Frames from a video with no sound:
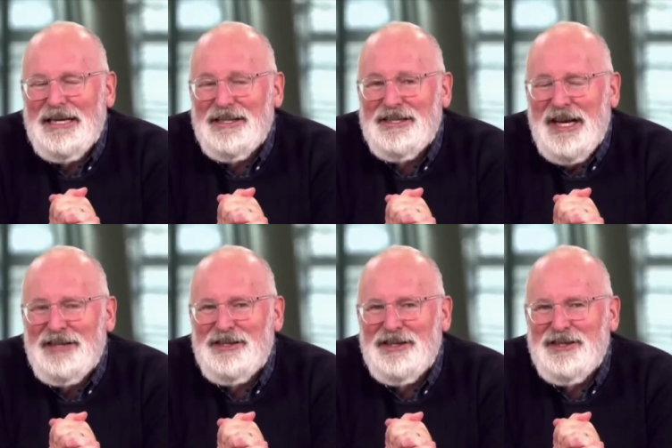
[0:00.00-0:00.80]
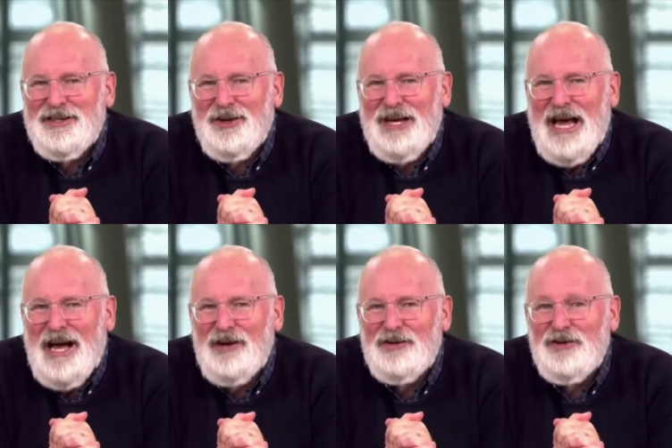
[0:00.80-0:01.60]
a consensus on
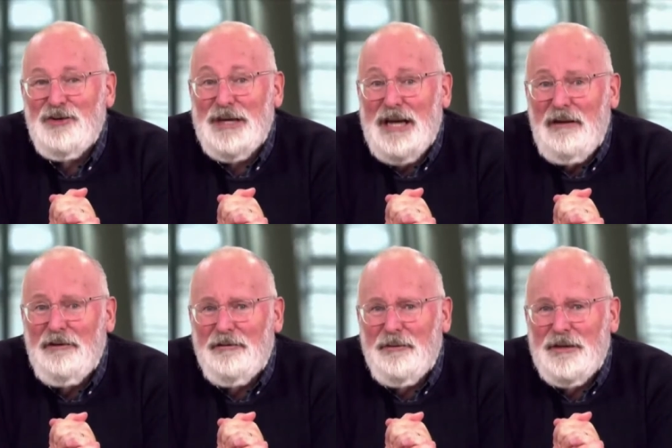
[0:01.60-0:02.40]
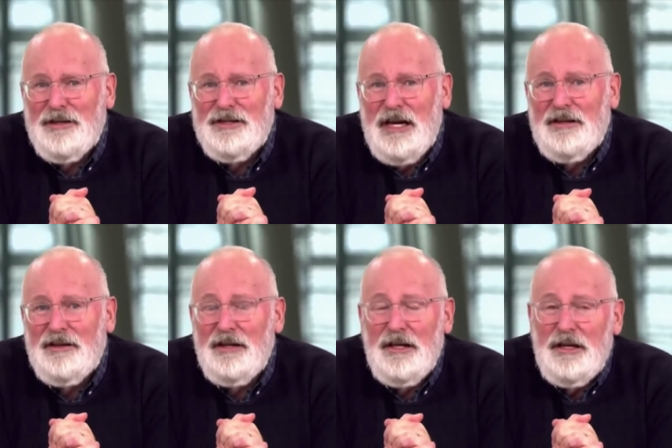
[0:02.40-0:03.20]
how to recover from this, at
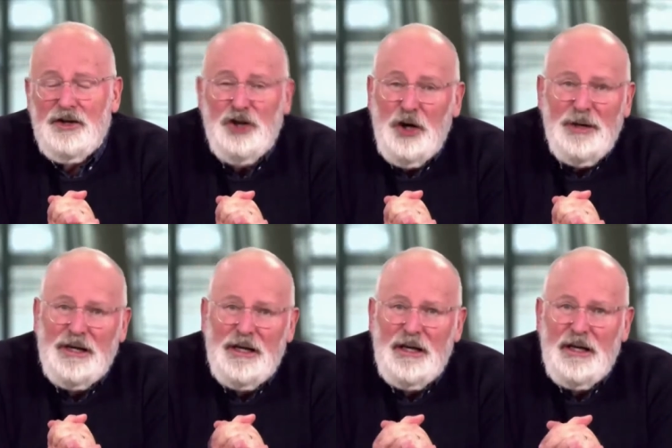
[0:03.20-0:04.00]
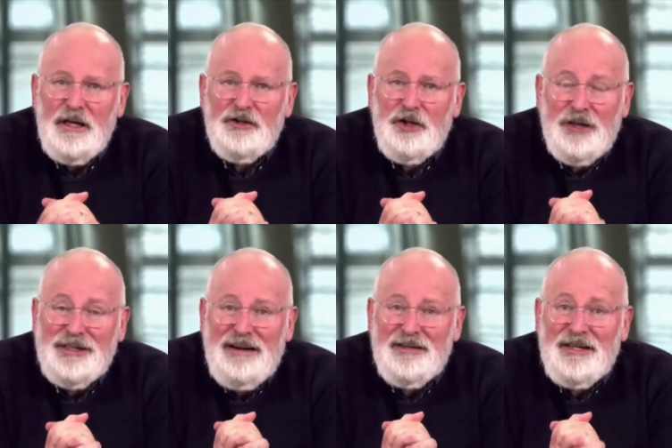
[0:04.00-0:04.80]
showing
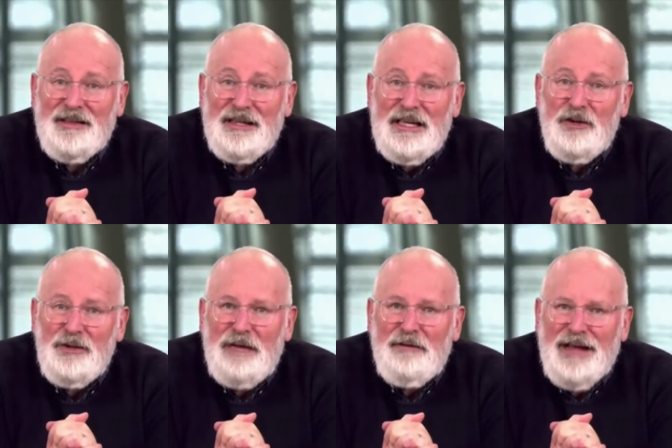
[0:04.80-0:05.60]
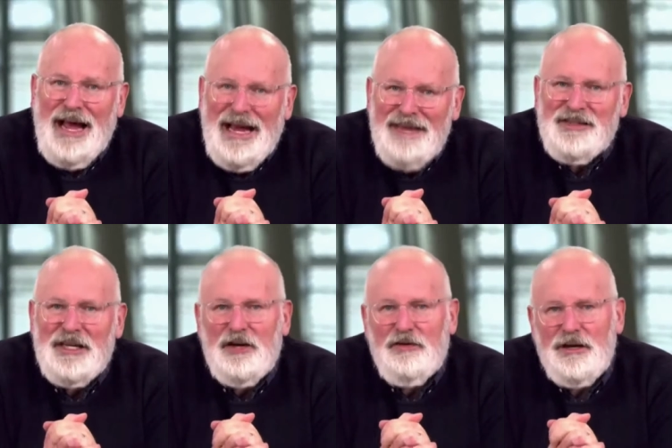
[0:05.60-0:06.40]
solidarity at the EU level, has
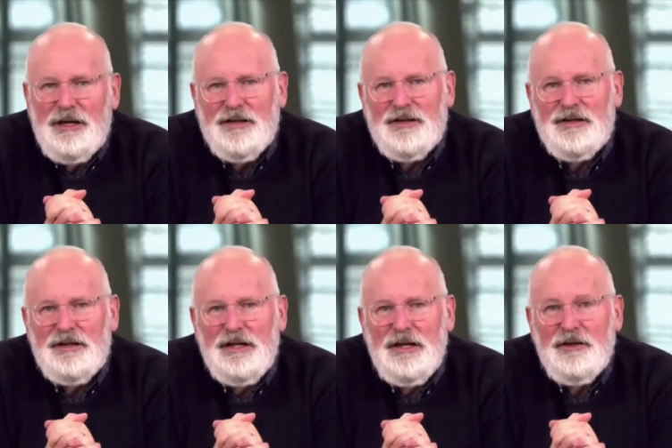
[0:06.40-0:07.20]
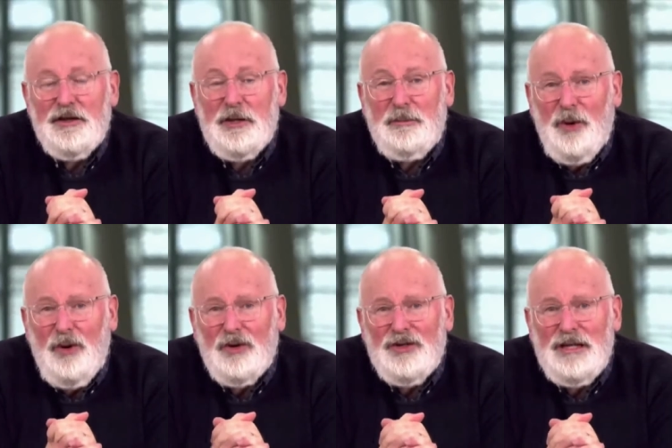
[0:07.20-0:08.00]
increased the
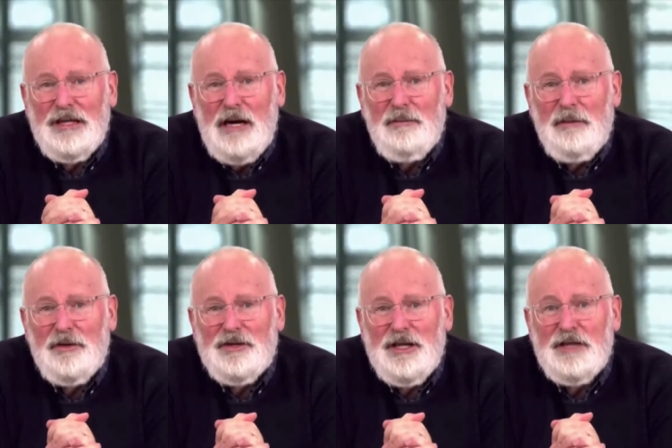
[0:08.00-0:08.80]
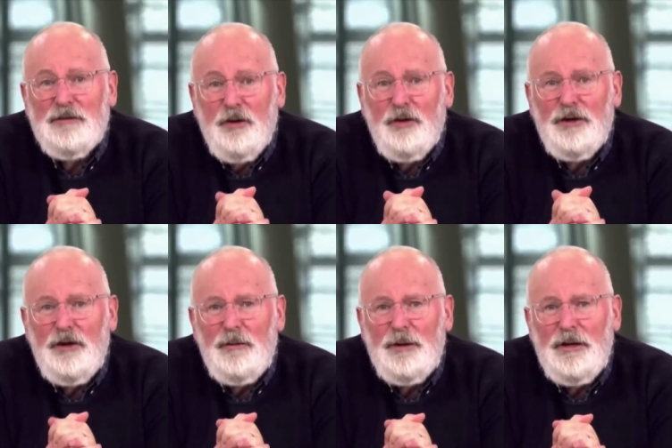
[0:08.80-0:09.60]
support in our member states for the
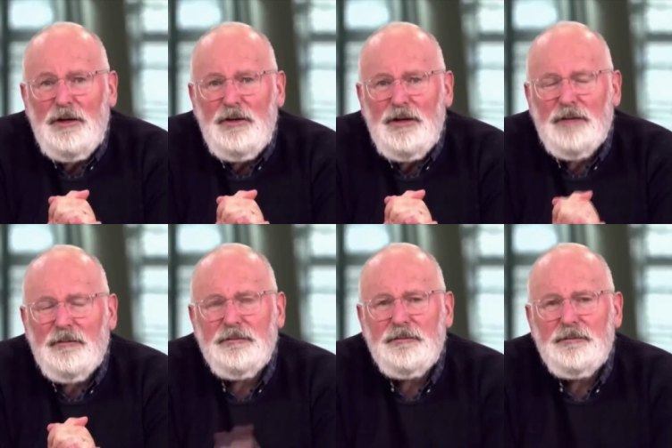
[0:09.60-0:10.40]
European Union.